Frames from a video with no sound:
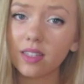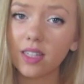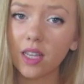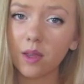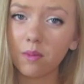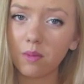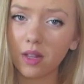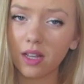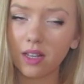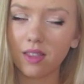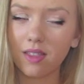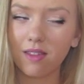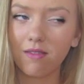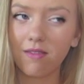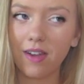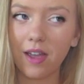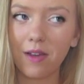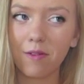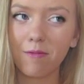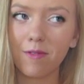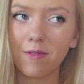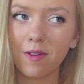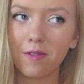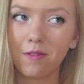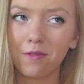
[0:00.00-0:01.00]
seemed the
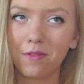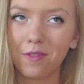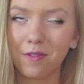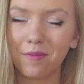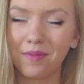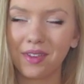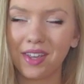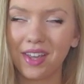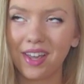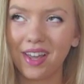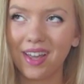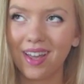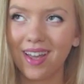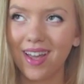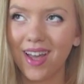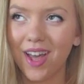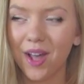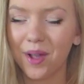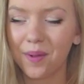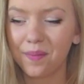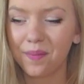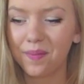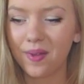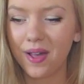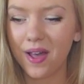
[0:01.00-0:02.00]
right one for me.
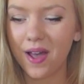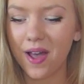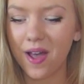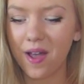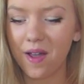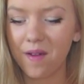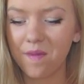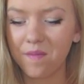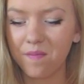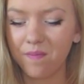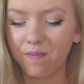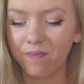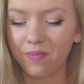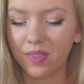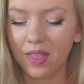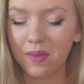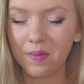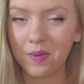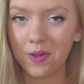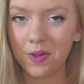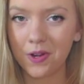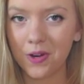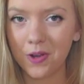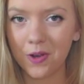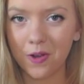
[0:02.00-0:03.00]
But
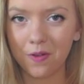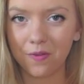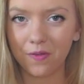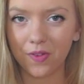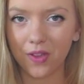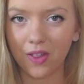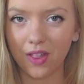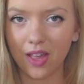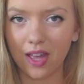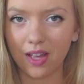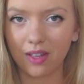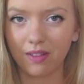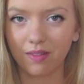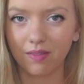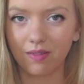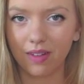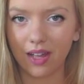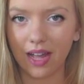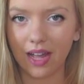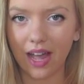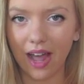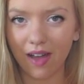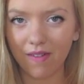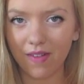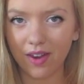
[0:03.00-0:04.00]
let me know if you
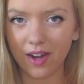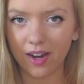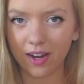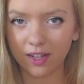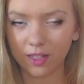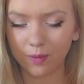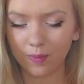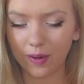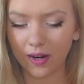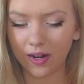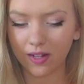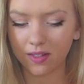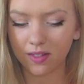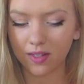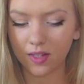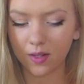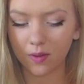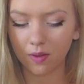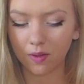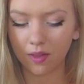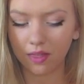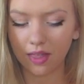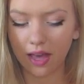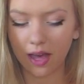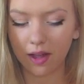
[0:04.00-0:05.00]
have any
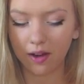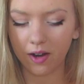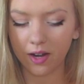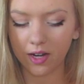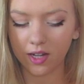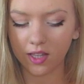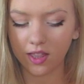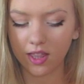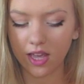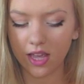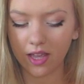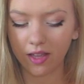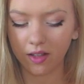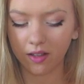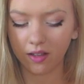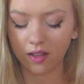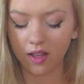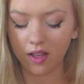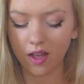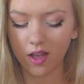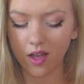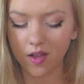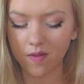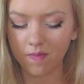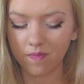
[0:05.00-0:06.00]
experiences with that or
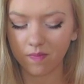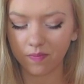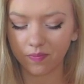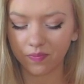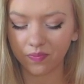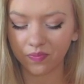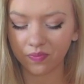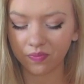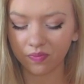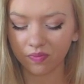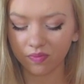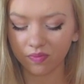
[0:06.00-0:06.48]
anything.